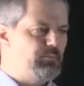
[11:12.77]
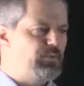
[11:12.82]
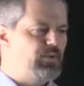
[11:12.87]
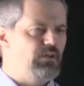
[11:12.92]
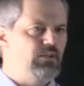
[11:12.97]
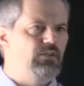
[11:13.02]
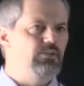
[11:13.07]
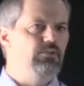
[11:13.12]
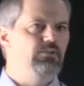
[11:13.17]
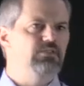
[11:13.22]

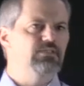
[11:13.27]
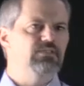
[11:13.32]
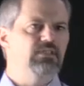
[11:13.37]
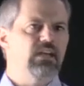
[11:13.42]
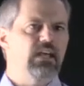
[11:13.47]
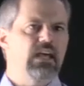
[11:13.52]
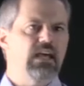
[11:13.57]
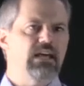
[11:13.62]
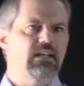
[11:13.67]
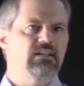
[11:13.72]
produced
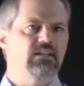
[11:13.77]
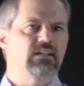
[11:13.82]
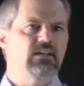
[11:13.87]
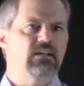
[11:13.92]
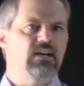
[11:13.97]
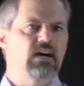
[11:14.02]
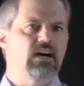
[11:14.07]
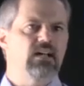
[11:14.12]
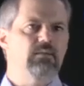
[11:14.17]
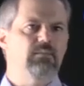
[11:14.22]
and an
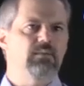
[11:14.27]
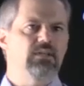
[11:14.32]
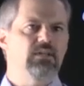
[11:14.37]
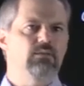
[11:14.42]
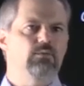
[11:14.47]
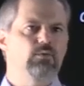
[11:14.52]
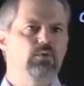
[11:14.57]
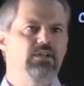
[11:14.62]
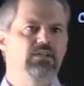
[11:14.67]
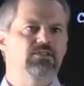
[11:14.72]
economy
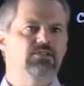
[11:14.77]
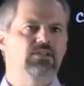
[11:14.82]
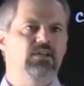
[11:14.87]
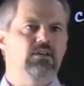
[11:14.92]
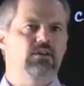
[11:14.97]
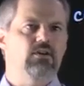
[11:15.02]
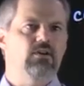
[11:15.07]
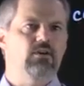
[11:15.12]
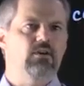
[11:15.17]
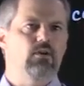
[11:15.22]
in which
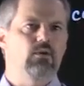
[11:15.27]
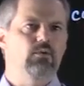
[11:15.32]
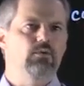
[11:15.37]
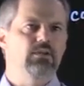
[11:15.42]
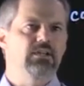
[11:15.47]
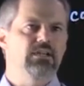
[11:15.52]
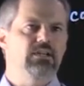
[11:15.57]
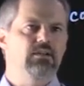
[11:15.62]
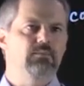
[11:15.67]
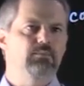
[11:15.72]
there are
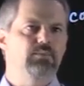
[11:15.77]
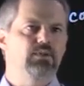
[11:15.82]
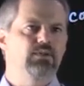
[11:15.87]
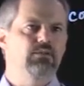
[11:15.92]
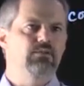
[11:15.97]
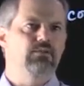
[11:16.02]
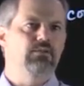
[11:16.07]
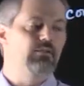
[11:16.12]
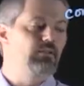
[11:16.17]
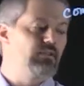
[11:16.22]
only
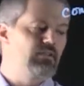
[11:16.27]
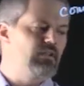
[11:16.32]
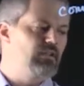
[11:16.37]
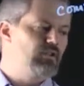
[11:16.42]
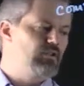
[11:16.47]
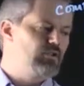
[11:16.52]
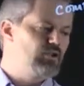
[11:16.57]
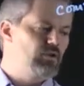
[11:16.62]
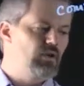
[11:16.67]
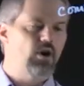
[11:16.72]

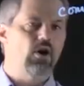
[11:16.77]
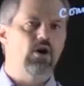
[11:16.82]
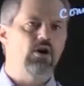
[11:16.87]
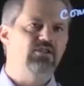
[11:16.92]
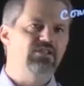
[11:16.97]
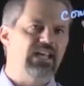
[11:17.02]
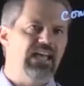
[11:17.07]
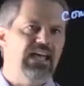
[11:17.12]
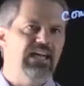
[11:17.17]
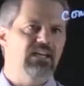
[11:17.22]

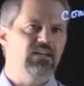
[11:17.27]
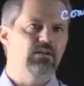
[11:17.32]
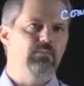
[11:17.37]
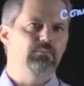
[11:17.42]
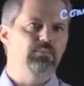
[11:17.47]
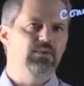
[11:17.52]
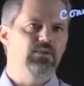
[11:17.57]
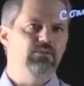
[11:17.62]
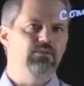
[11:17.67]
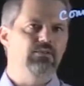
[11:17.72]
cars and
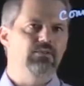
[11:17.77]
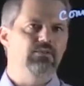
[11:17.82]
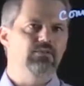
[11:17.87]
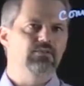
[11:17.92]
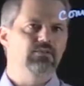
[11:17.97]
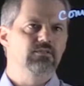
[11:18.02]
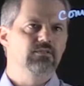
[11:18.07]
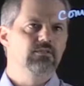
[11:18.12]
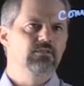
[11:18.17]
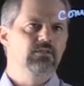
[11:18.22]

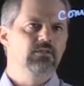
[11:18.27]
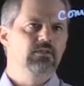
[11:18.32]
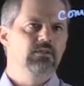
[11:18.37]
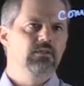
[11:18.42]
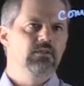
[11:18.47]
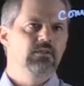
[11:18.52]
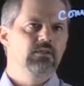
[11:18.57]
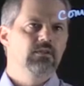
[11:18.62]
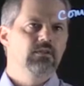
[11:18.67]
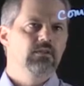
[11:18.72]
computers.
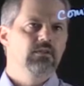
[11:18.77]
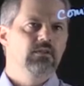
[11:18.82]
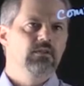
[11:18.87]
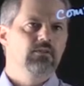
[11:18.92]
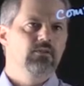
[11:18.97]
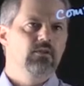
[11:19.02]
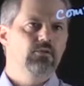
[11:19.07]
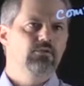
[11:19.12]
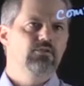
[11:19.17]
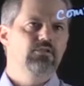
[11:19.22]

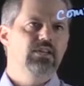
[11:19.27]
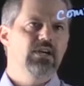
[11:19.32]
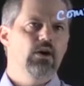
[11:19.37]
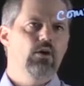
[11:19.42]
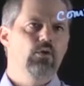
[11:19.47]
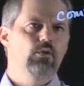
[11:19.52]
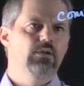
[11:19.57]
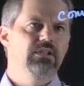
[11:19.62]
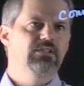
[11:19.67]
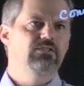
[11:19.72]
Those are the
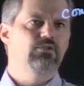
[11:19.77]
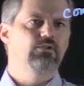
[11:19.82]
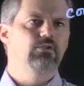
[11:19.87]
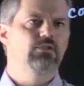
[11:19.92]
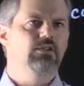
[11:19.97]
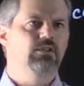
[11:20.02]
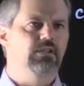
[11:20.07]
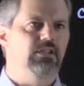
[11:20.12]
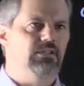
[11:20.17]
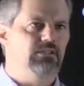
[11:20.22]
only two
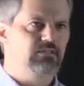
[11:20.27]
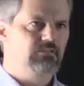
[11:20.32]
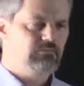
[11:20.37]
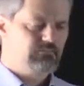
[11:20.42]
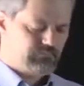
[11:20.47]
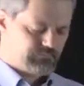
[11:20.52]
goods.